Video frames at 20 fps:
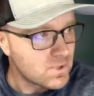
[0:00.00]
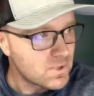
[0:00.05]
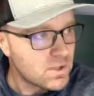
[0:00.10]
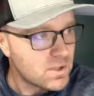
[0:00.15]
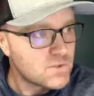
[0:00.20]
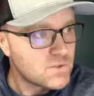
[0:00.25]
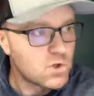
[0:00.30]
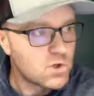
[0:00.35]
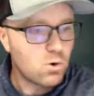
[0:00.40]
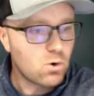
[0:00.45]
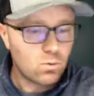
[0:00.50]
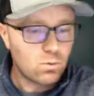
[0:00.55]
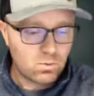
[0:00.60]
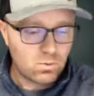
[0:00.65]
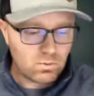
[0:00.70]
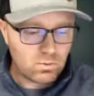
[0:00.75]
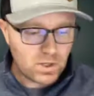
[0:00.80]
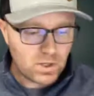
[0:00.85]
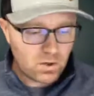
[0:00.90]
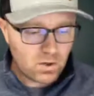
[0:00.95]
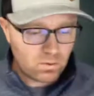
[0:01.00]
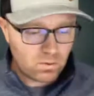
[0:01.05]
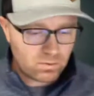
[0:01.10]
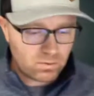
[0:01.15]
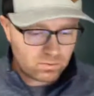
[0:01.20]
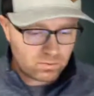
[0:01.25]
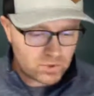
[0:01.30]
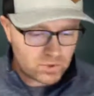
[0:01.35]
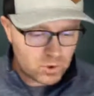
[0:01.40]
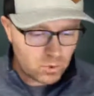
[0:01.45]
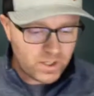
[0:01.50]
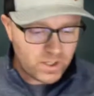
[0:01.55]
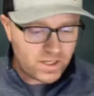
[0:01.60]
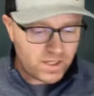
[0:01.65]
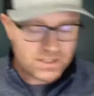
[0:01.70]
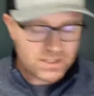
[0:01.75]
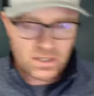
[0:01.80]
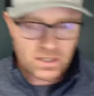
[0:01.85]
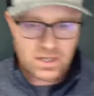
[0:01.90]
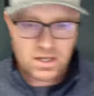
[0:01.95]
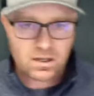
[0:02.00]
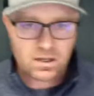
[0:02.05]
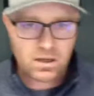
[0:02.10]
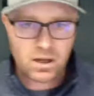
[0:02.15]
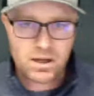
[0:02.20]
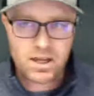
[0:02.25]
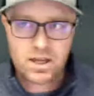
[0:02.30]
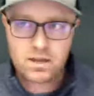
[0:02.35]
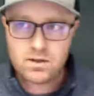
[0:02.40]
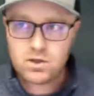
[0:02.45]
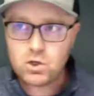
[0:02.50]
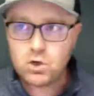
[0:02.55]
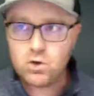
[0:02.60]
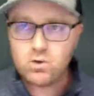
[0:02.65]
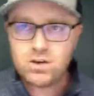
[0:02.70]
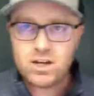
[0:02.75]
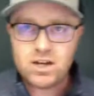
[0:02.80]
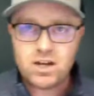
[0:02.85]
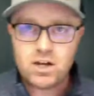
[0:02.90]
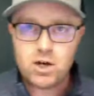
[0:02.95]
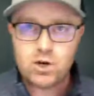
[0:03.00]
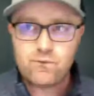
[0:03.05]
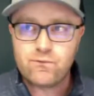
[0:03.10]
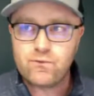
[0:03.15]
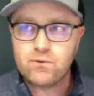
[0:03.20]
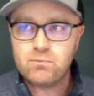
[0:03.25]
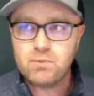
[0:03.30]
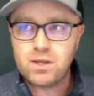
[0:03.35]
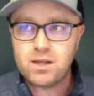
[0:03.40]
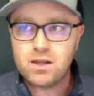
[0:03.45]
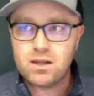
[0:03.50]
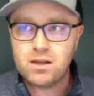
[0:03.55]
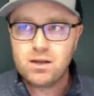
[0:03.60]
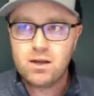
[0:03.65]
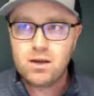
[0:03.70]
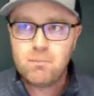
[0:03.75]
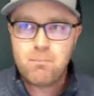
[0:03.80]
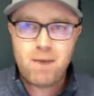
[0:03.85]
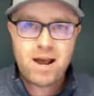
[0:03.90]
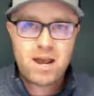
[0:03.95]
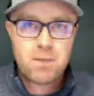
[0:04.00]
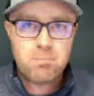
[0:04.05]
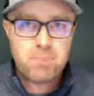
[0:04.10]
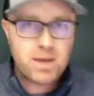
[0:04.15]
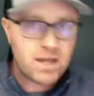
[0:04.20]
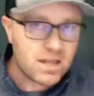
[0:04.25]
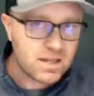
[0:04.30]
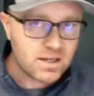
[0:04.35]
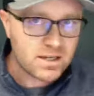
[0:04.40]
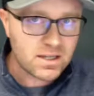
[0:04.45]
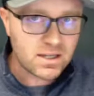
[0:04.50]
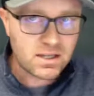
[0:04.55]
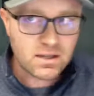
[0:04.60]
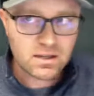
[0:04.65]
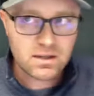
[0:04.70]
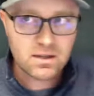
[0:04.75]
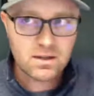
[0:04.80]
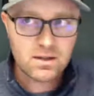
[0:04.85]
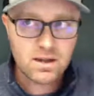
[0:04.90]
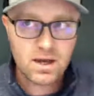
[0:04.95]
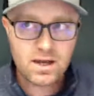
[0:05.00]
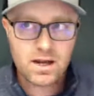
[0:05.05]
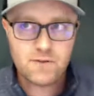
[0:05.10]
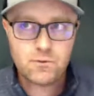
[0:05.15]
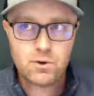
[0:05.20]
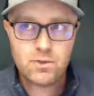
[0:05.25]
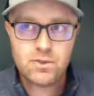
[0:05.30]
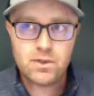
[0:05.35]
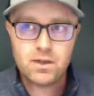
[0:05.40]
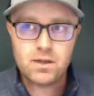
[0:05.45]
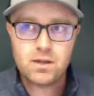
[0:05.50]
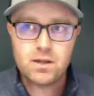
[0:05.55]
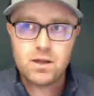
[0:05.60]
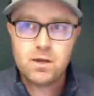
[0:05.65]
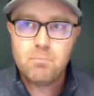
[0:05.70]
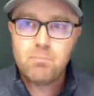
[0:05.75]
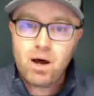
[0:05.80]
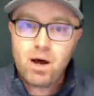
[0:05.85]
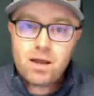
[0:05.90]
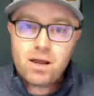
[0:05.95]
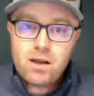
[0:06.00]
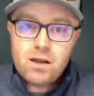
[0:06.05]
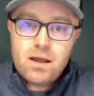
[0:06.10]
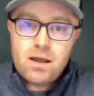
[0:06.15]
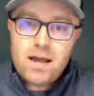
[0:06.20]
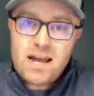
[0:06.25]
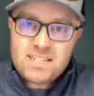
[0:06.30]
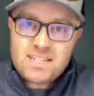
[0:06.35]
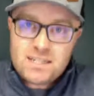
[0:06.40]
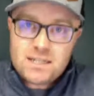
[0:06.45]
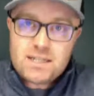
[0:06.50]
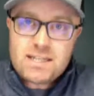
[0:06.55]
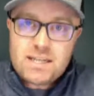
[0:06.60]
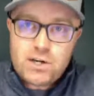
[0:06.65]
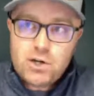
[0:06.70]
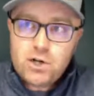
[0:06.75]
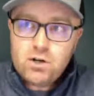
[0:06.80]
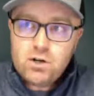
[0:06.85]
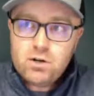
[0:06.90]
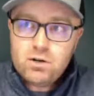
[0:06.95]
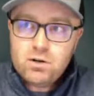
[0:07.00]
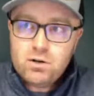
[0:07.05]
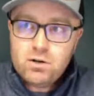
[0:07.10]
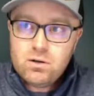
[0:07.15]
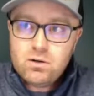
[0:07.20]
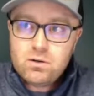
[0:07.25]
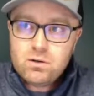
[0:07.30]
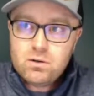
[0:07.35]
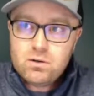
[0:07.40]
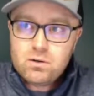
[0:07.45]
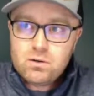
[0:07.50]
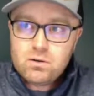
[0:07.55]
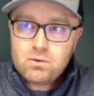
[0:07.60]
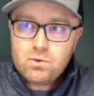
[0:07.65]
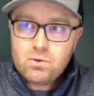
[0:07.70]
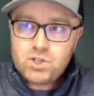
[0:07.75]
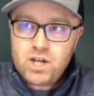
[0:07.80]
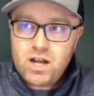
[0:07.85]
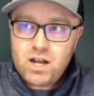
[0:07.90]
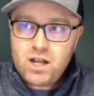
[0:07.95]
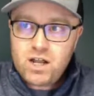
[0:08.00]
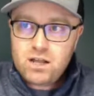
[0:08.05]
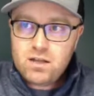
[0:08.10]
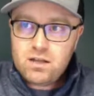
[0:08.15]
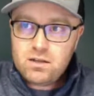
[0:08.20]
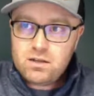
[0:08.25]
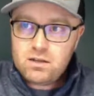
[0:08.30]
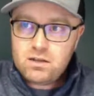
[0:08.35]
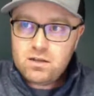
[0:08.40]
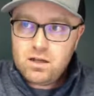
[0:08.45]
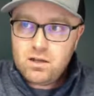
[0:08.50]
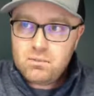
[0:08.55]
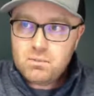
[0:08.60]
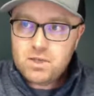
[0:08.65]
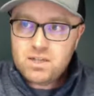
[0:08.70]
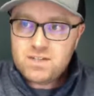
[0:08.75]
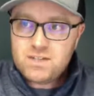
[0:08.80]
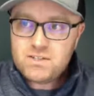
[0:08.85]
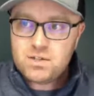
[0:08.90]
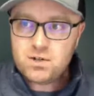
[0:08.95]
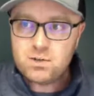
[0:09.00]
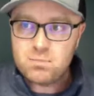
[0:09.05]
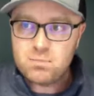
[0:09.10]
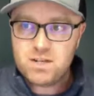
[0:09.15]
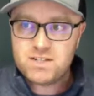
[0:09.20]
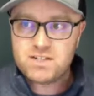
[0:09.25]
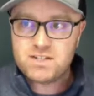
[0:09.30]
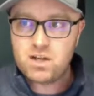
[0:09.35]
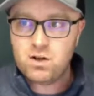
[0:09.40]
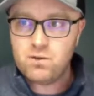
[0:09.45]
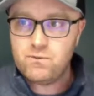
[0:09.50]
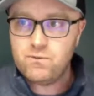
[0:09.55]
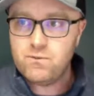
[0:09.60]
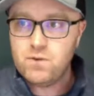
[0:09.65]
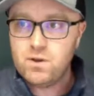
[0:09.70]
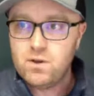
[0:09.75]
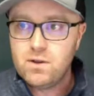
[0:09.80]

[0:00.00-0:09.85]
So, do we need to get it? Again, you don't need to hear from me my opinion on everything. But as a leader, which I consider myself,